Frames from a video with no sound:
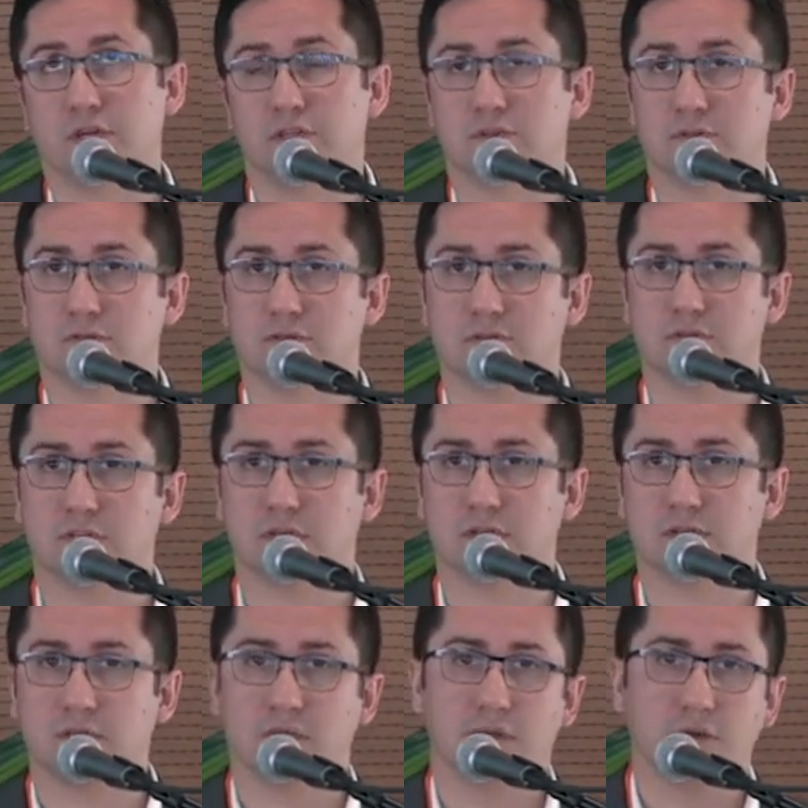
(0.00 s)
to
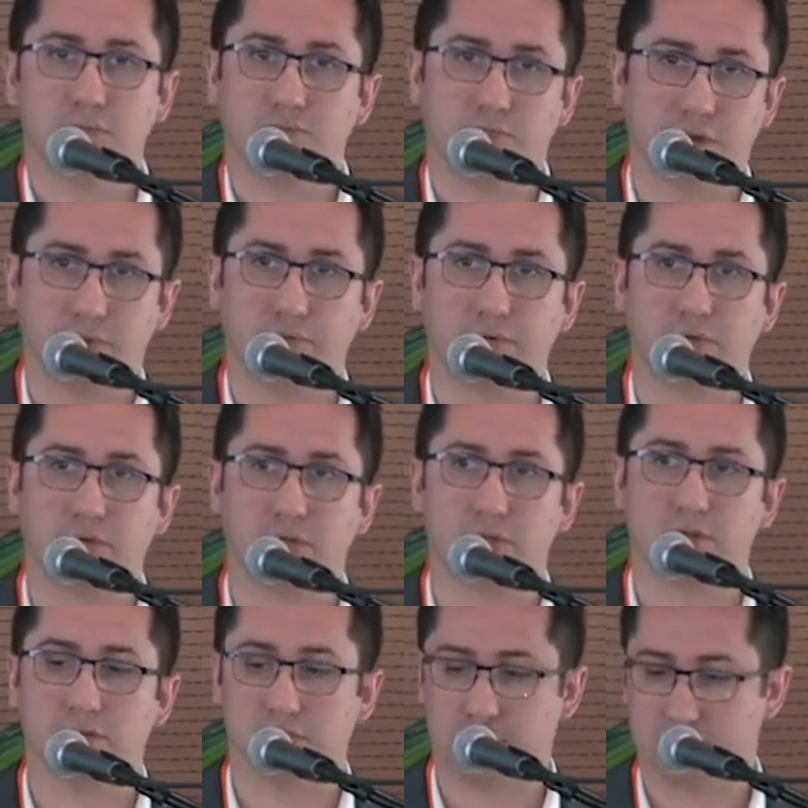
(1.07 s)
contact people
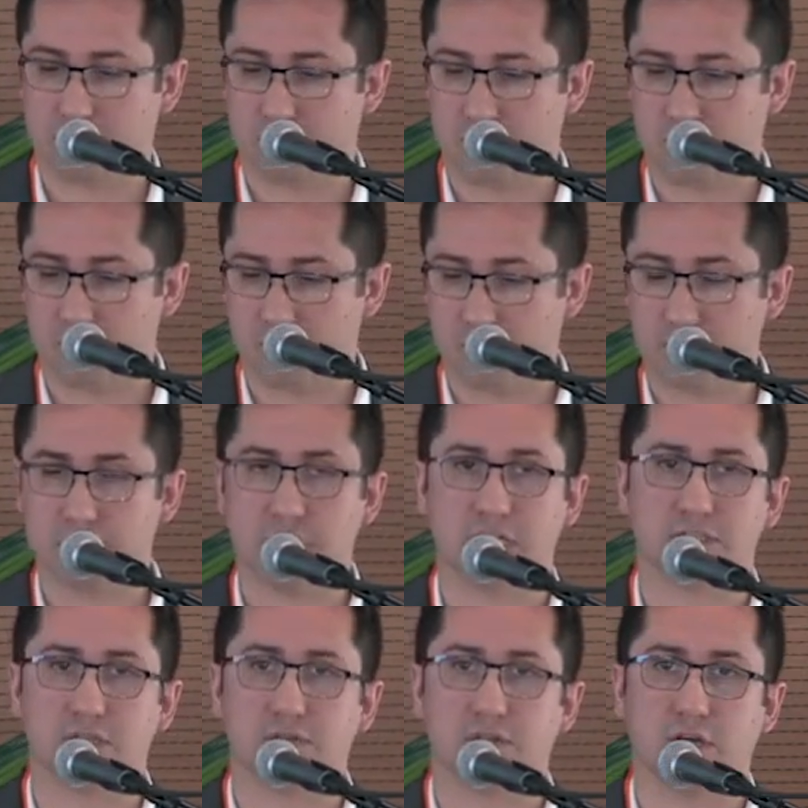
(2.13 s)
in Universidad de
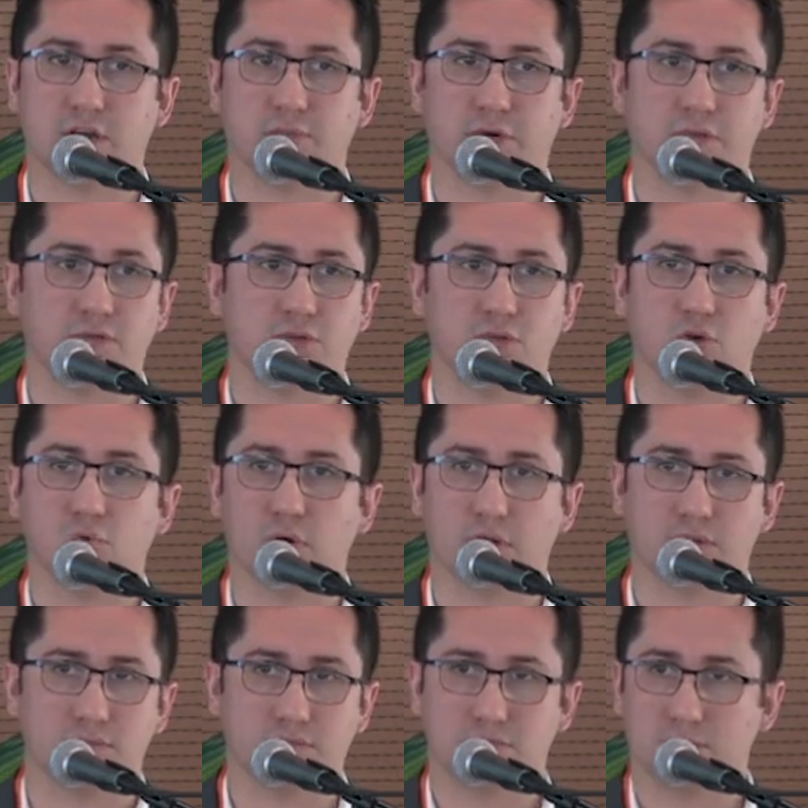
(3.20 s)
Santiago, but no
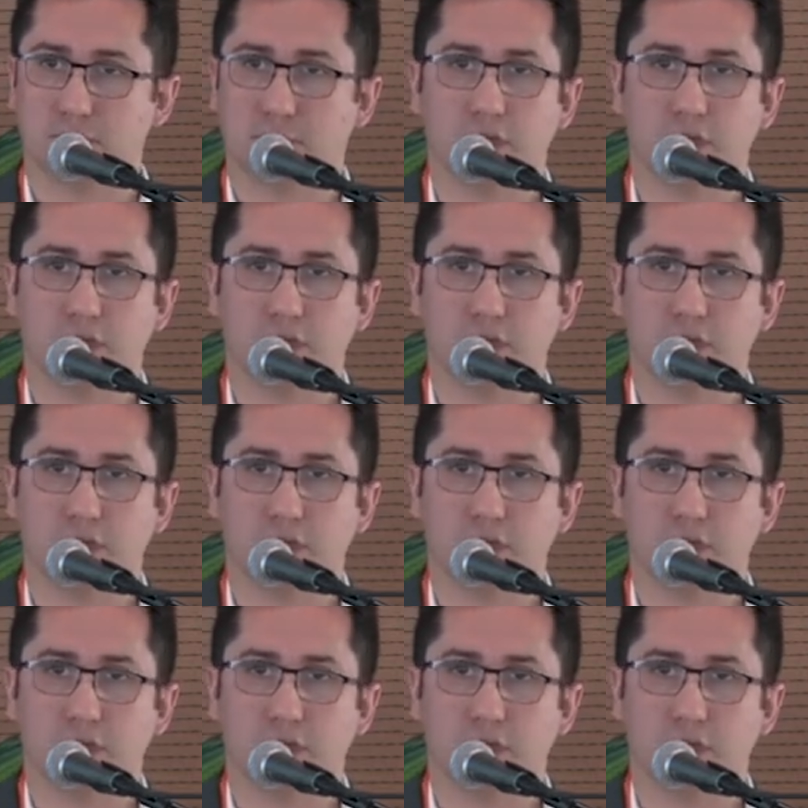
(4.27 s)
one